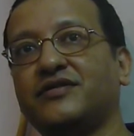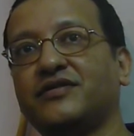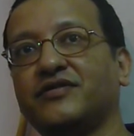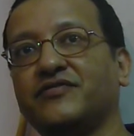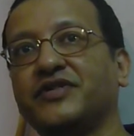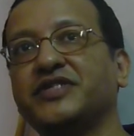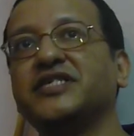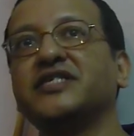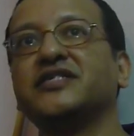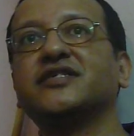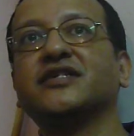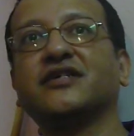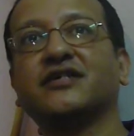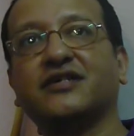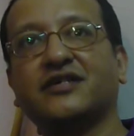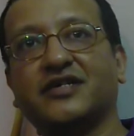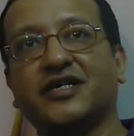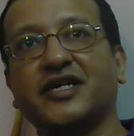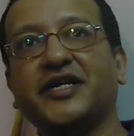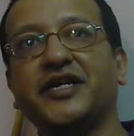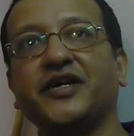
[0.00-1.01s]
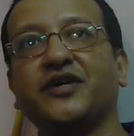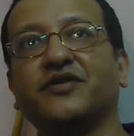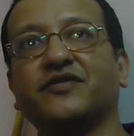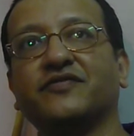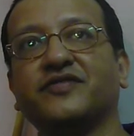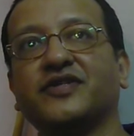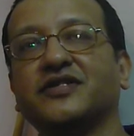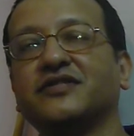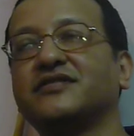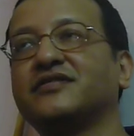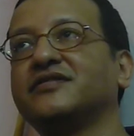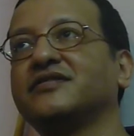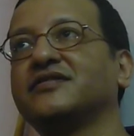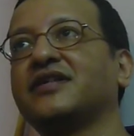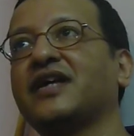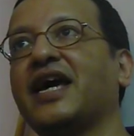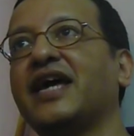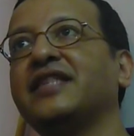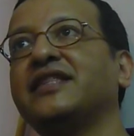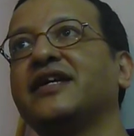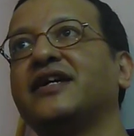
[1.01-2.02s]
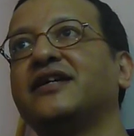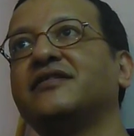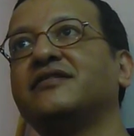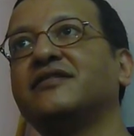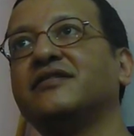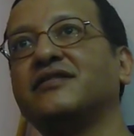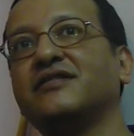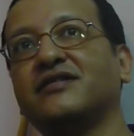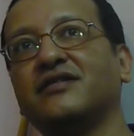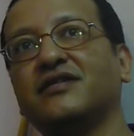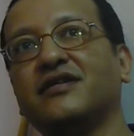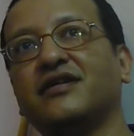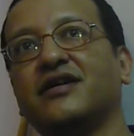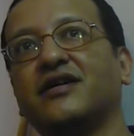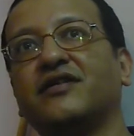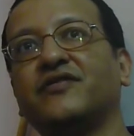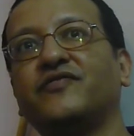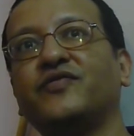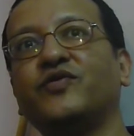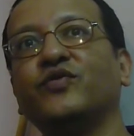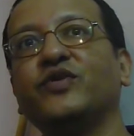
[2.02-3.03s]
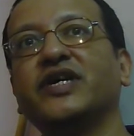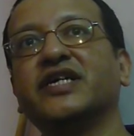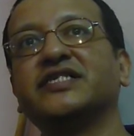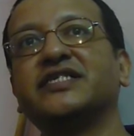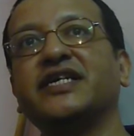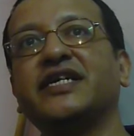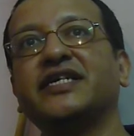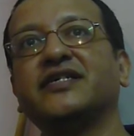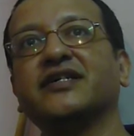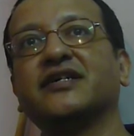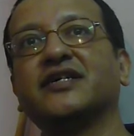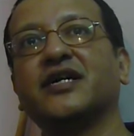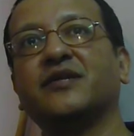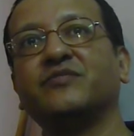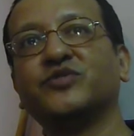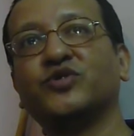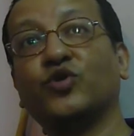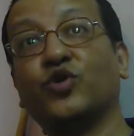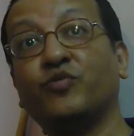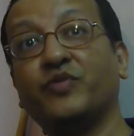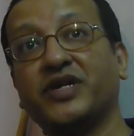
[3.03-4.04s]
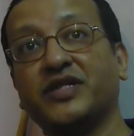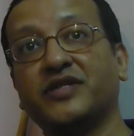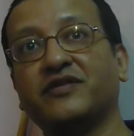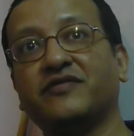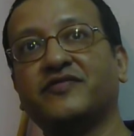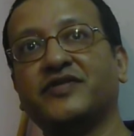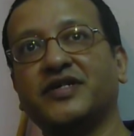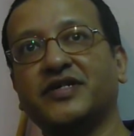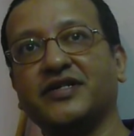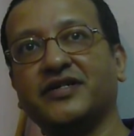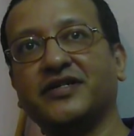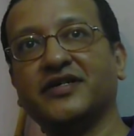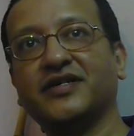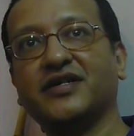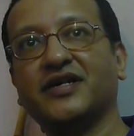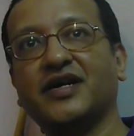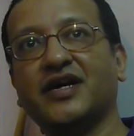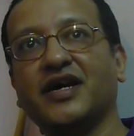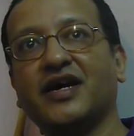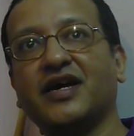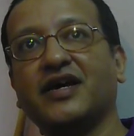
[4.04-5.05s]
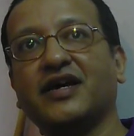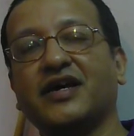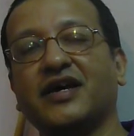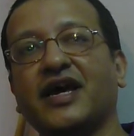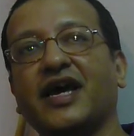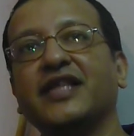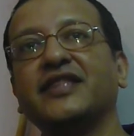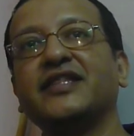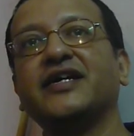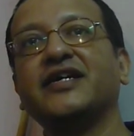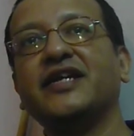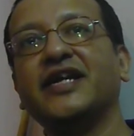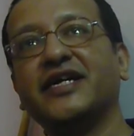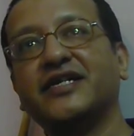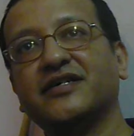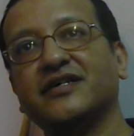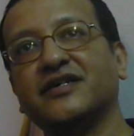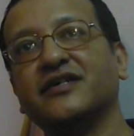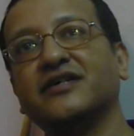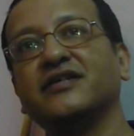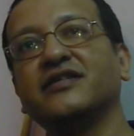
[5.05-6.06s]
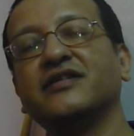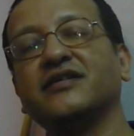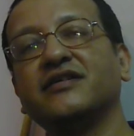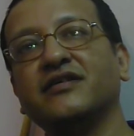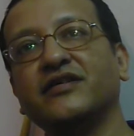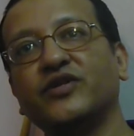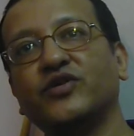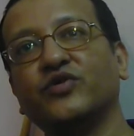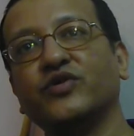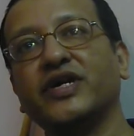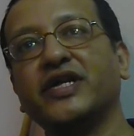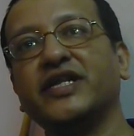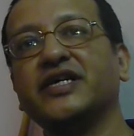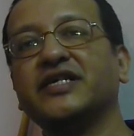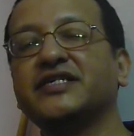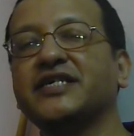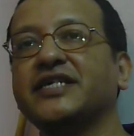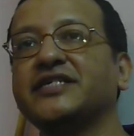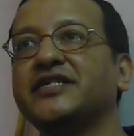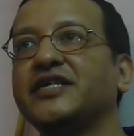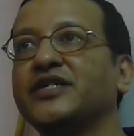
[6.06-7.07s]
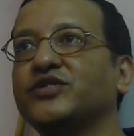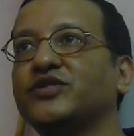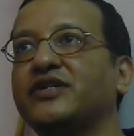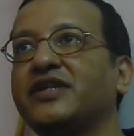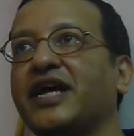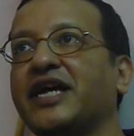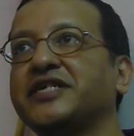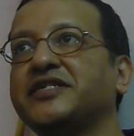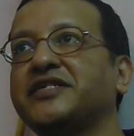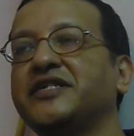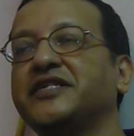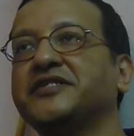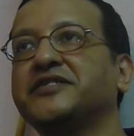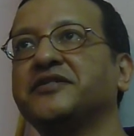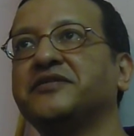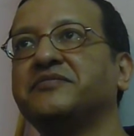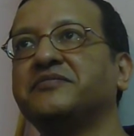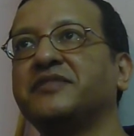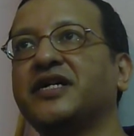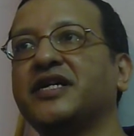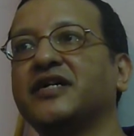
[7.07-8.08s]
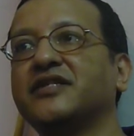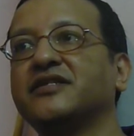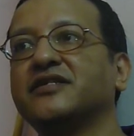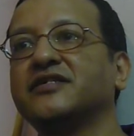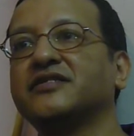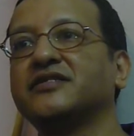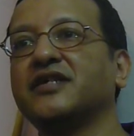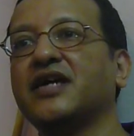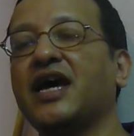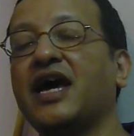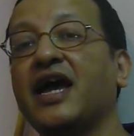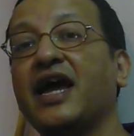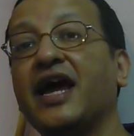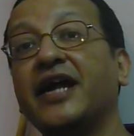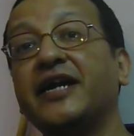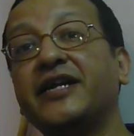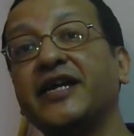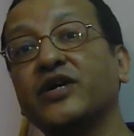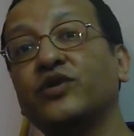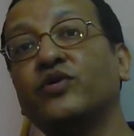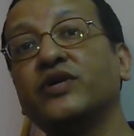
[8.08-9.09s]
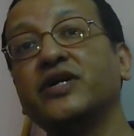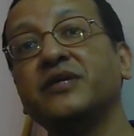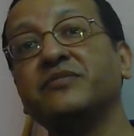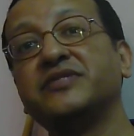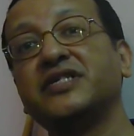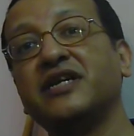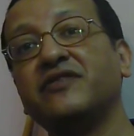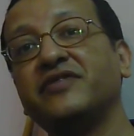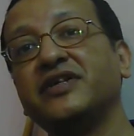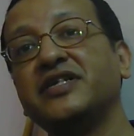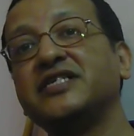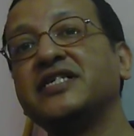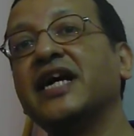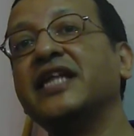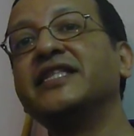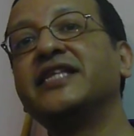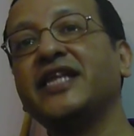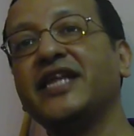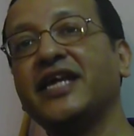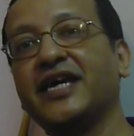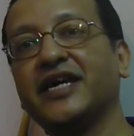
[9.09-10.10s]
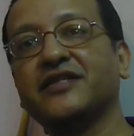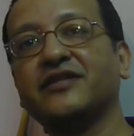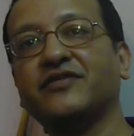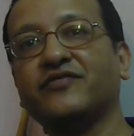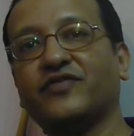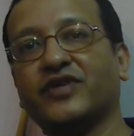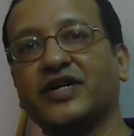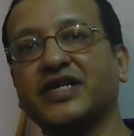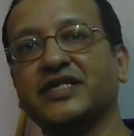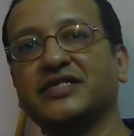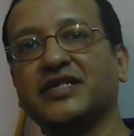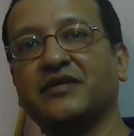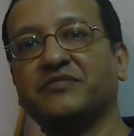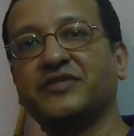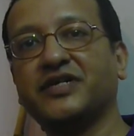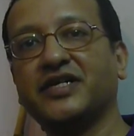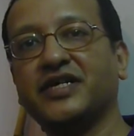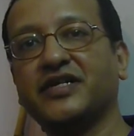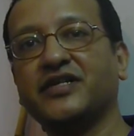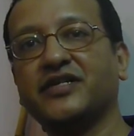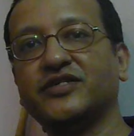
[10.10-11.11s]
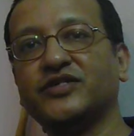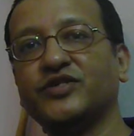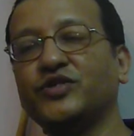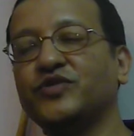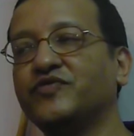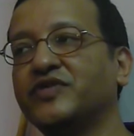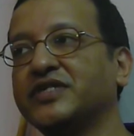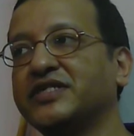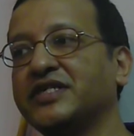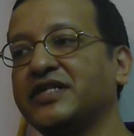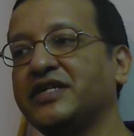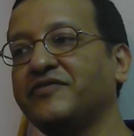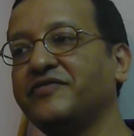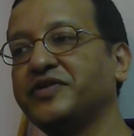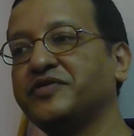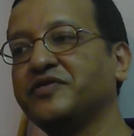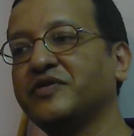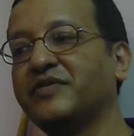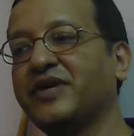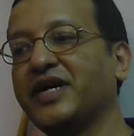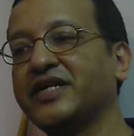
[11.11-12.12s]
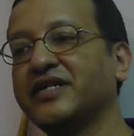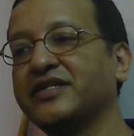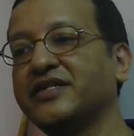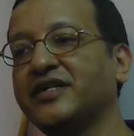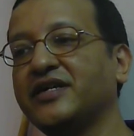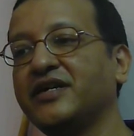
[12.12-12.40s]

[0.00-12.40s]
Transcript: which is a critique of this. And then a few years later comes Home and the World. And then later, in his essays on nationalism and others. And Tagore himself in Shantiniketan, for example, in his university, Vishwabharati,